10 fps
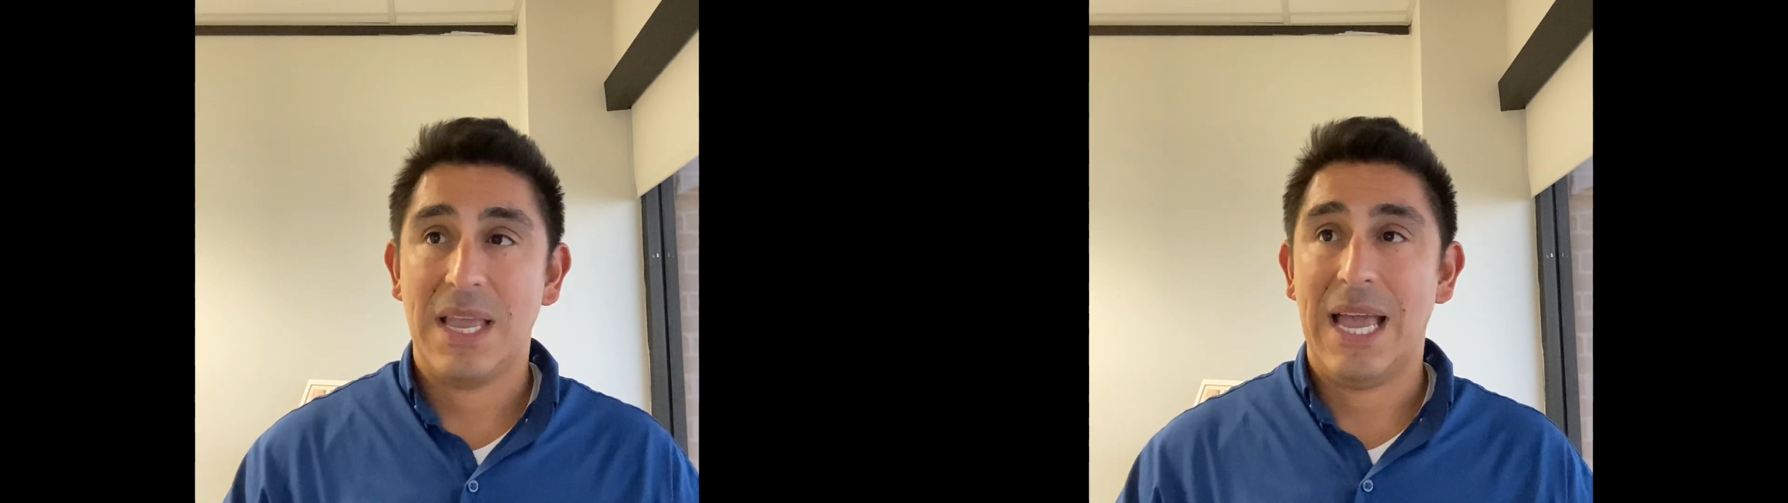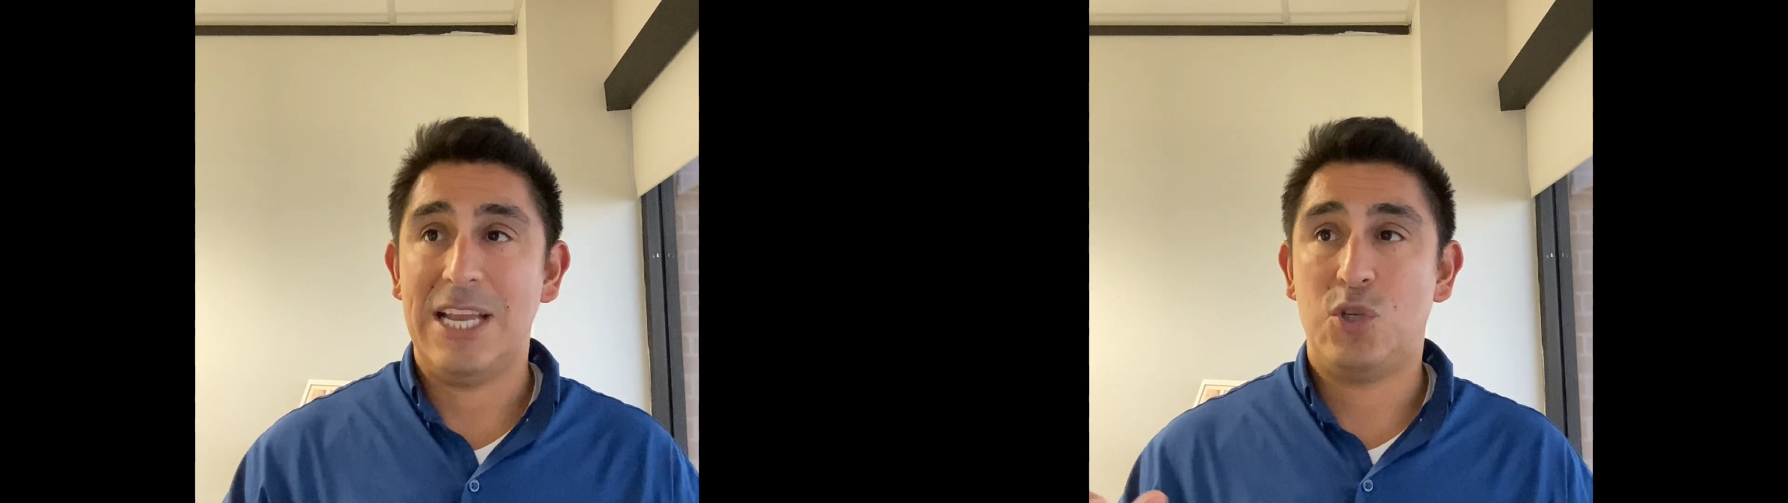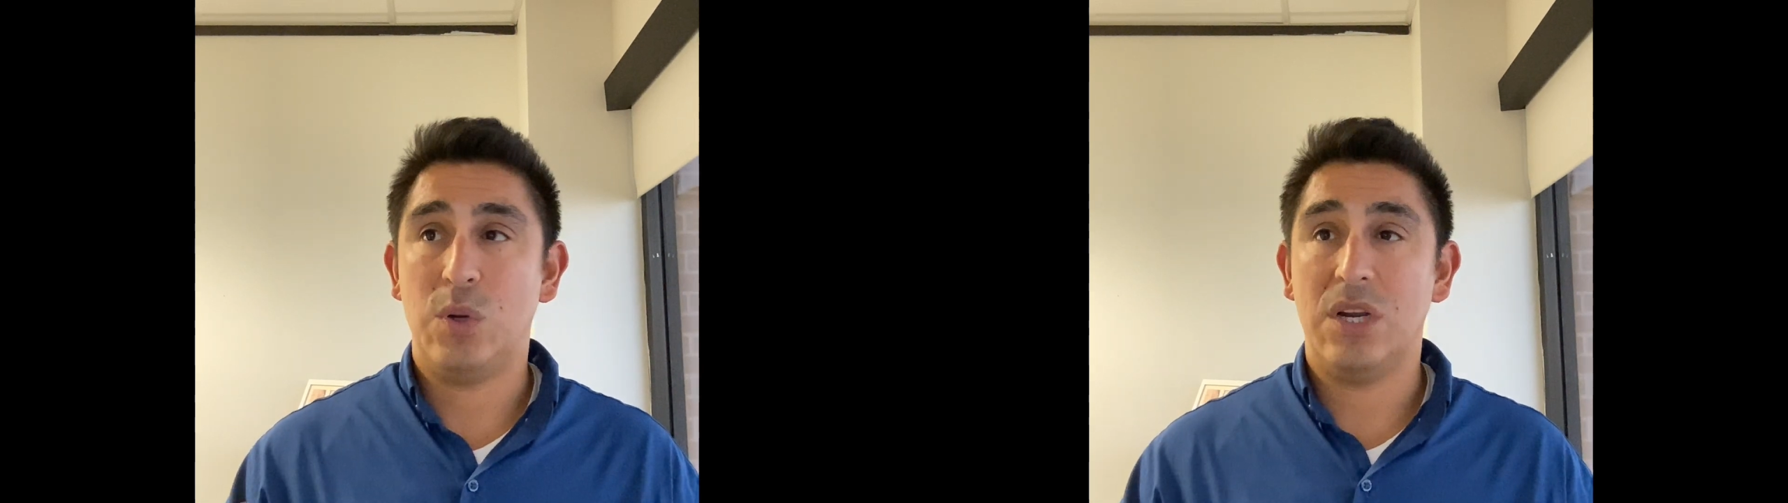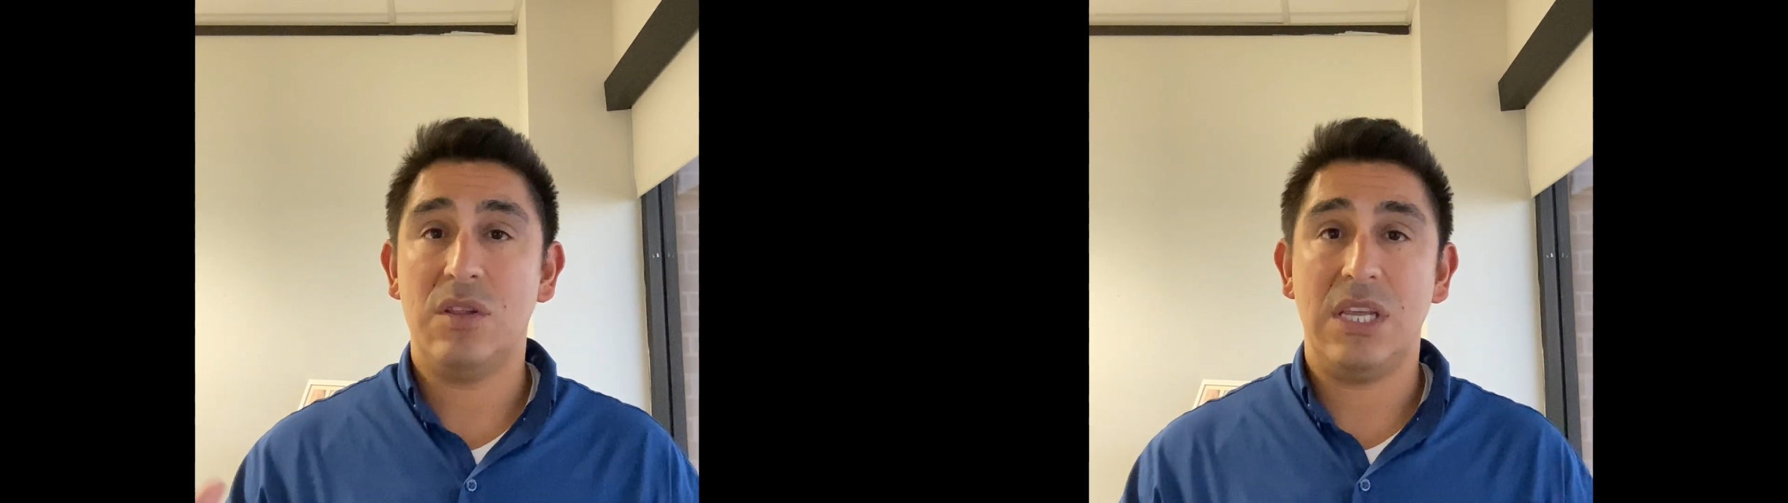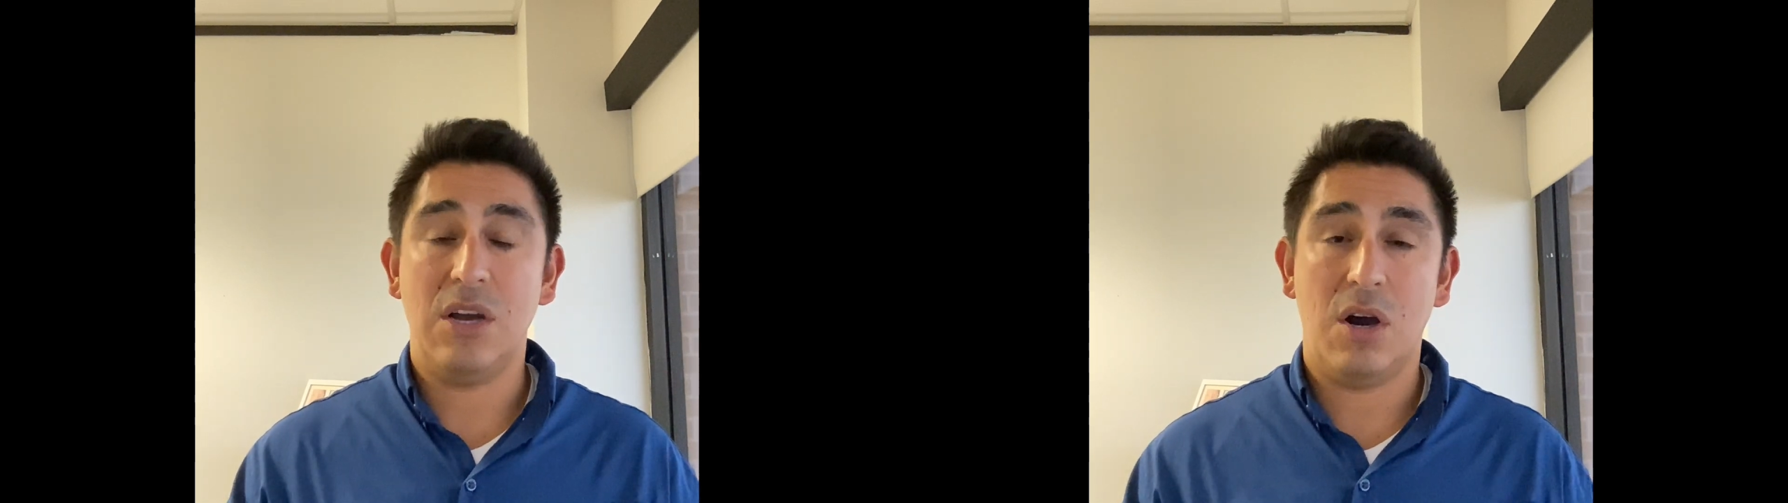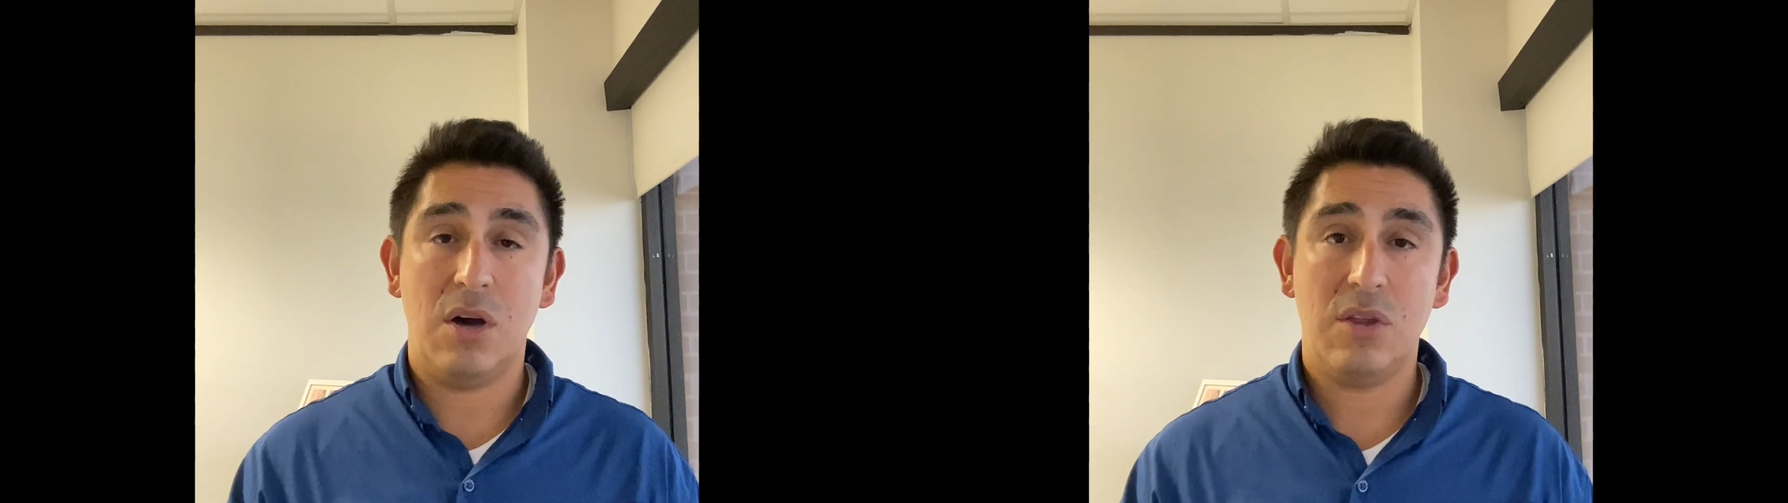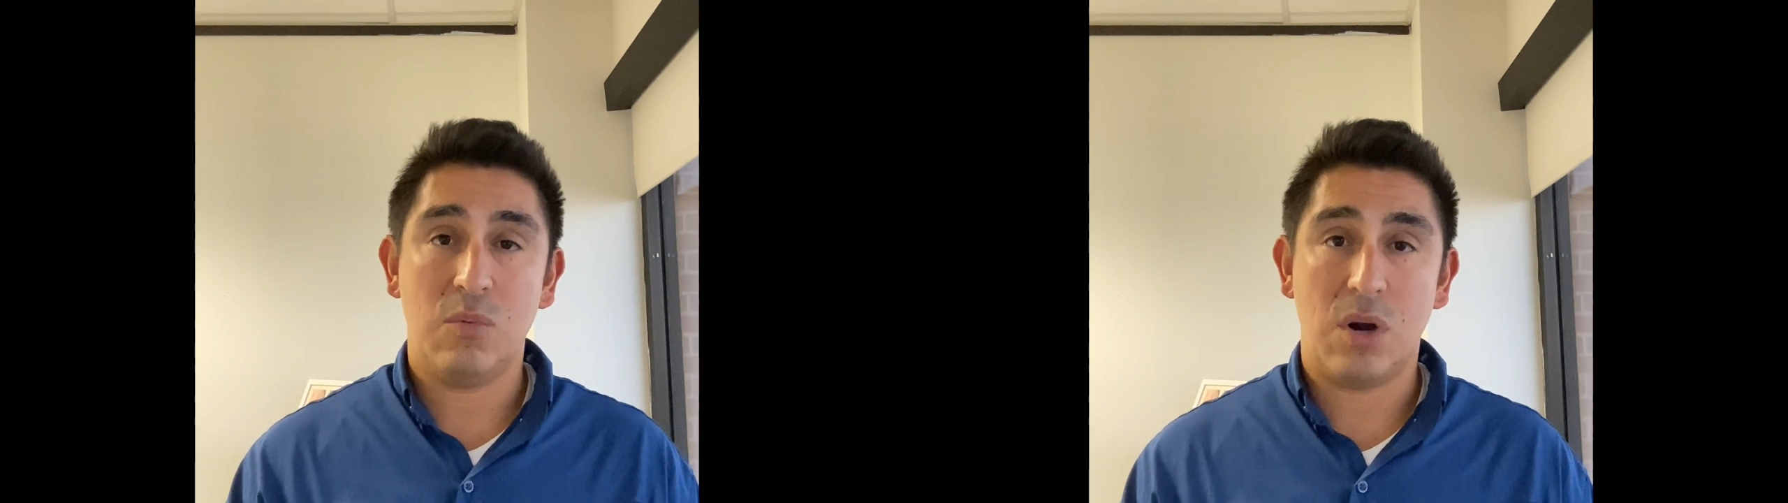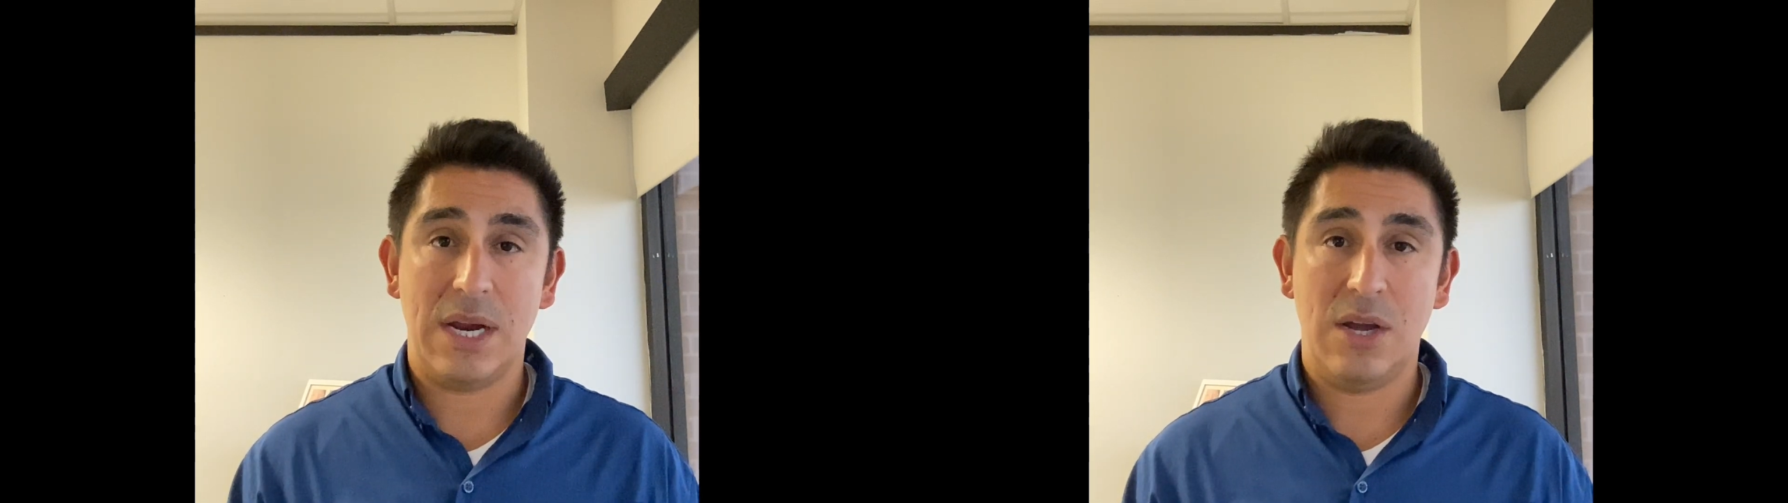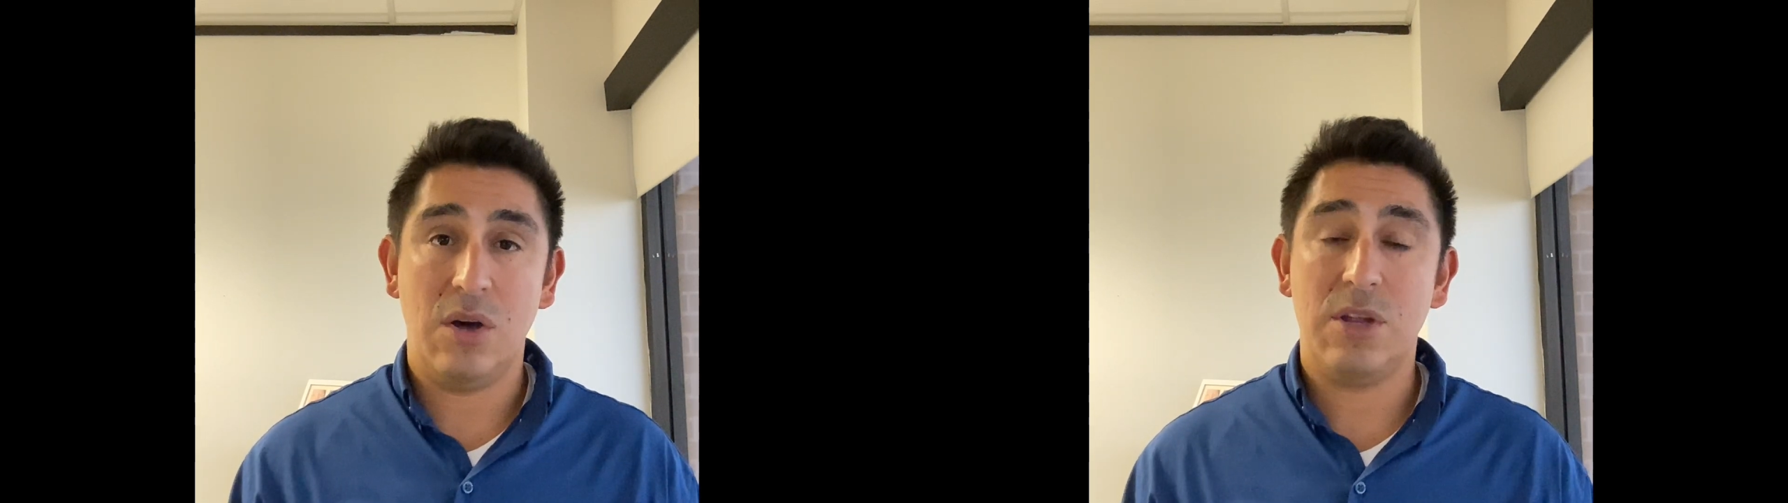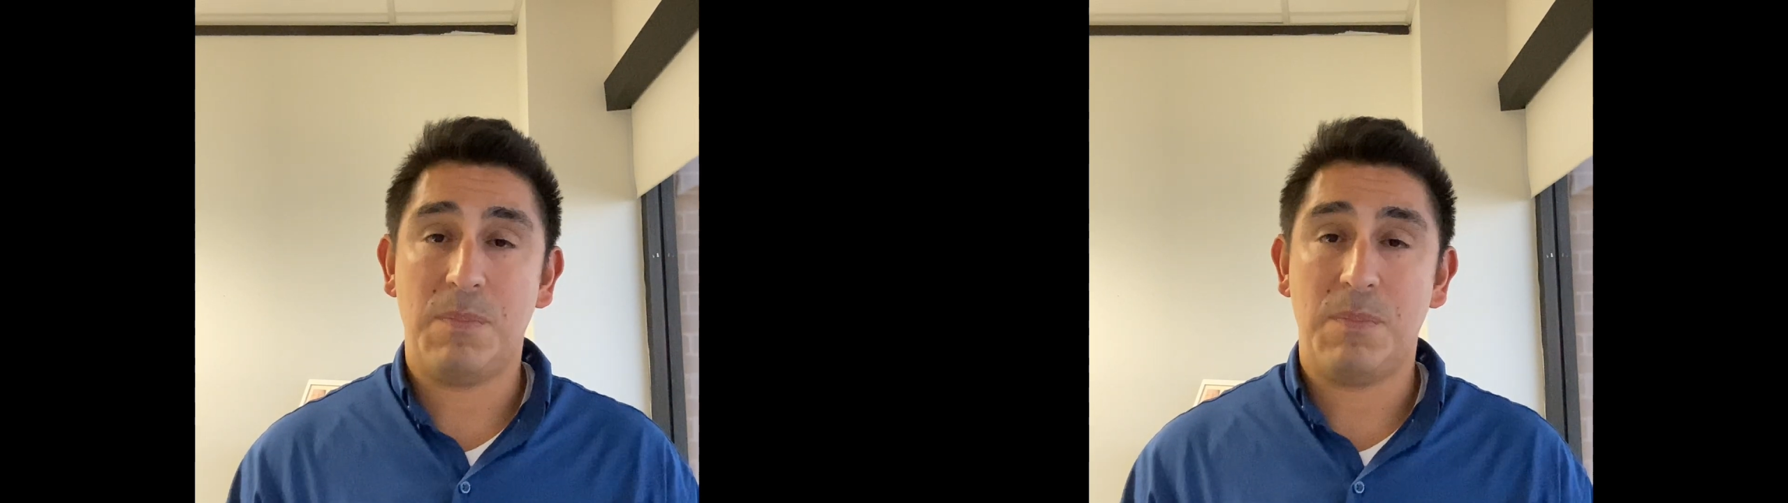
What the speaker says: and trigger the other